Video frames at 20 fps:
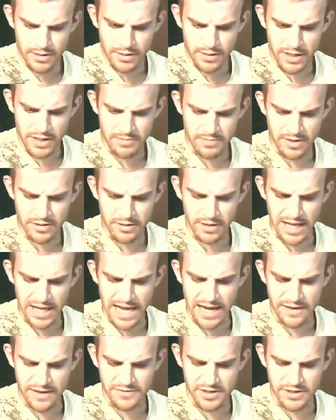Grandmother
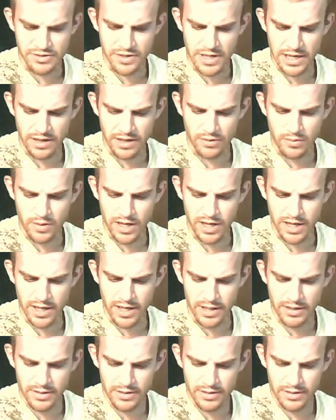laughed and shrank away.